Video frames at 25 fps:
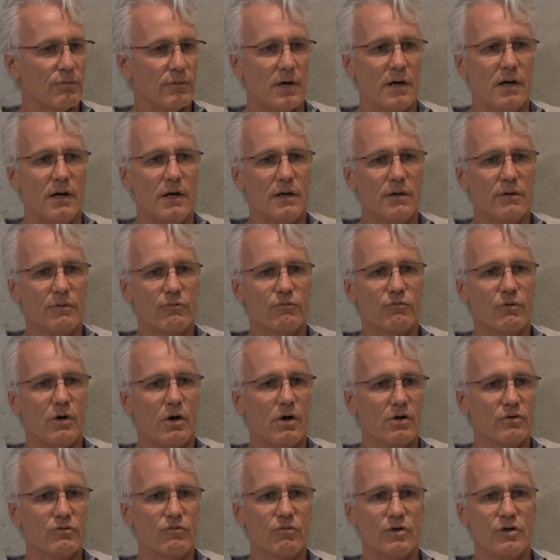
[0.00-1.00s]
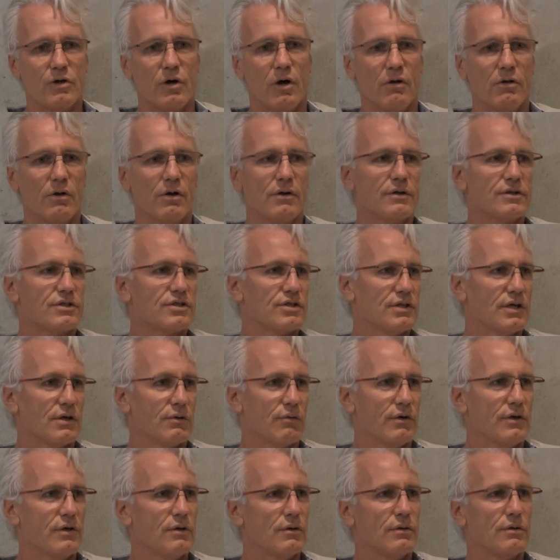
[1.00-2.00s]
uh, raw granola,
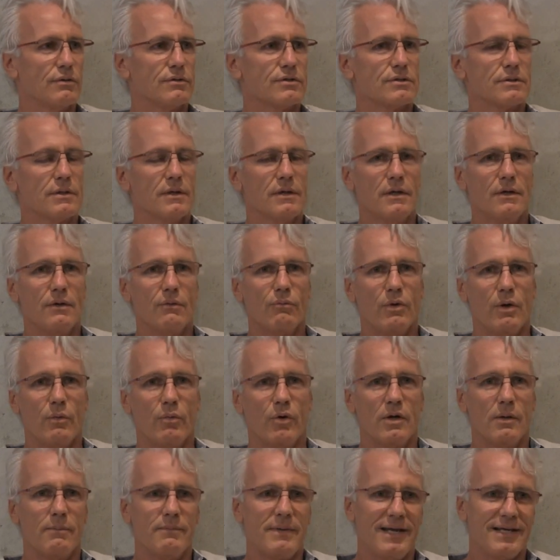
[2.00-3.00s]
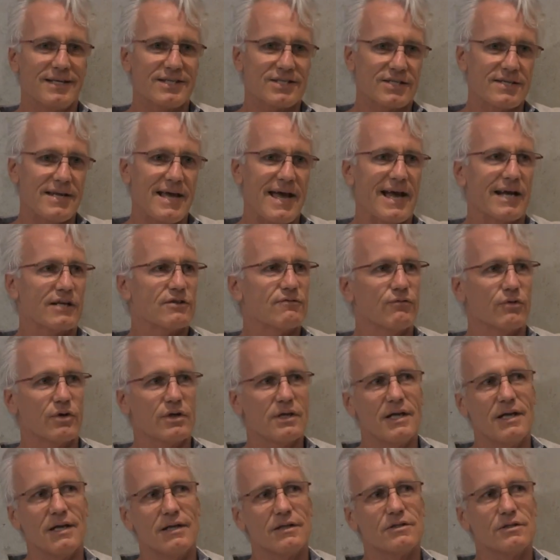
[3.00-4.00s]
cereals. We want to make snacks for
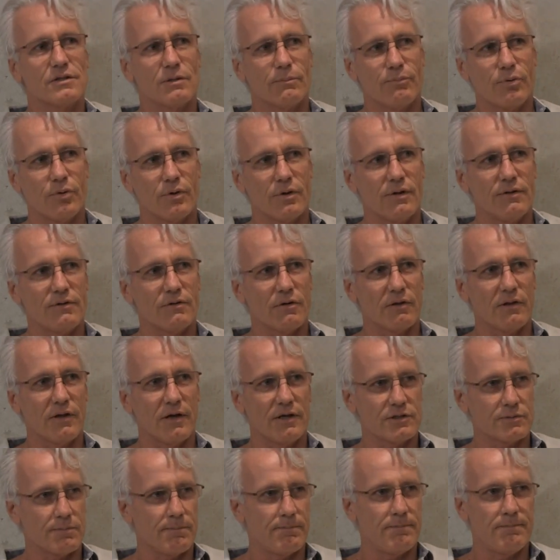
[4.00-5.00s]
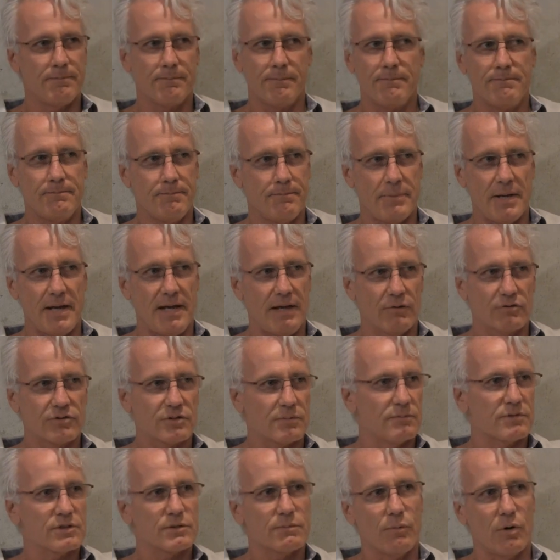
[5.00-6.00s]
kids to put in their lunch, pail,
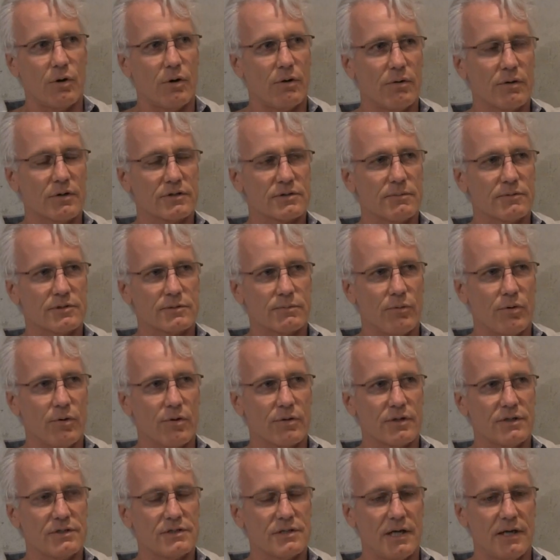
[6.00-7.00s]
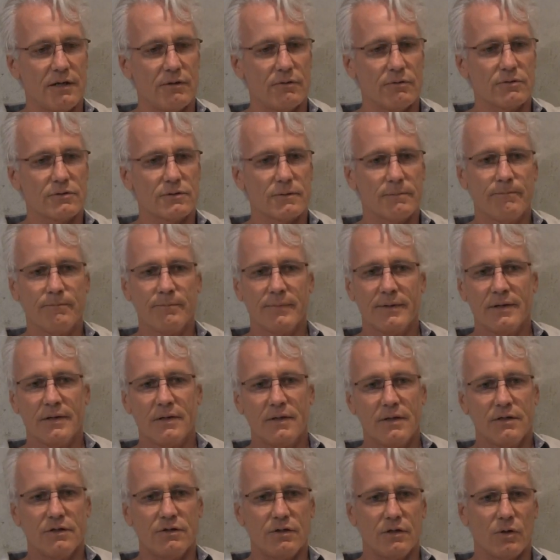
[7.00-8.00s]
some smaller, some smaller containers.
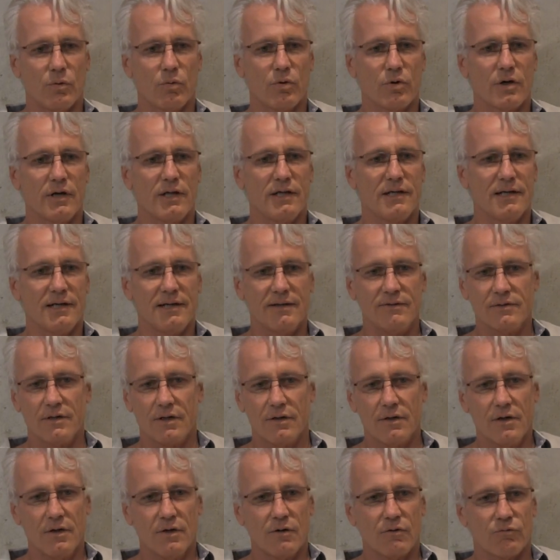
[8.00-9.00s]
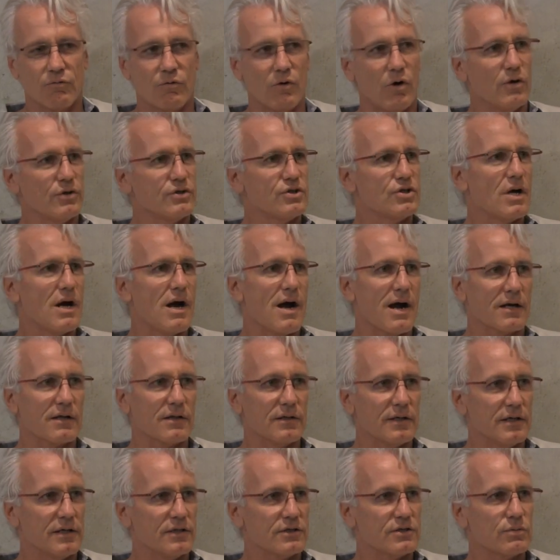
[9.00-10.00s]
You know, we're going to get into raw
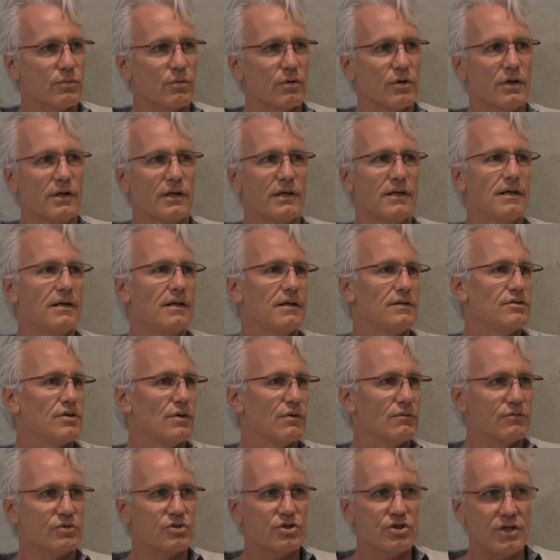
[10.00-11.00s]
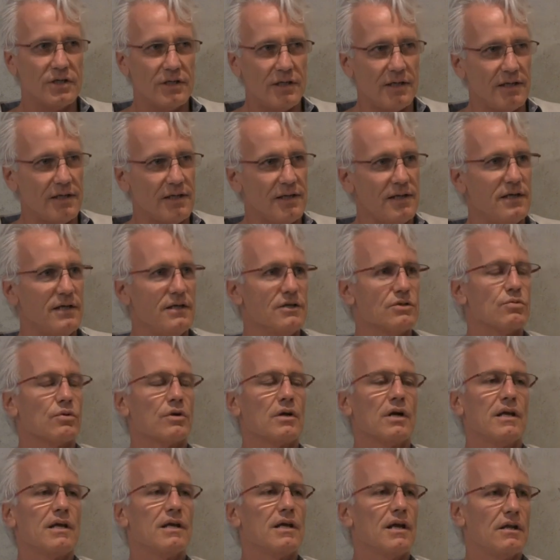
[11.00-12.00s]
chocolates. We're going to get into cheese. We're
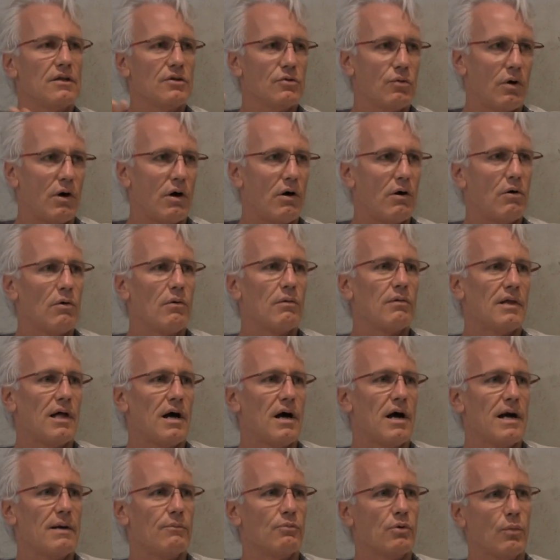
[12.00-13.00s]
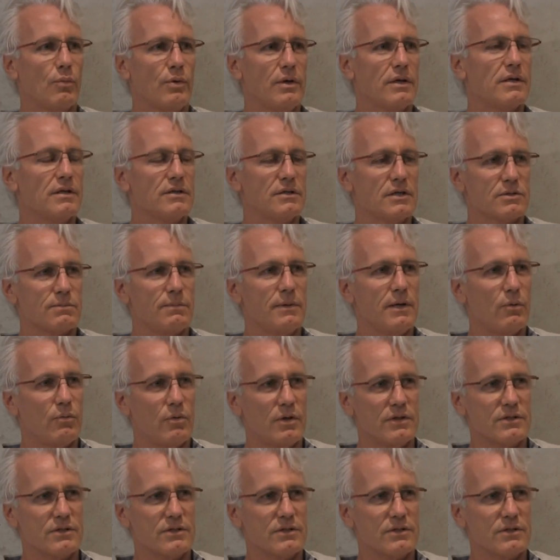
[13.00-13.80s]
going to get into a whole line where we can just be a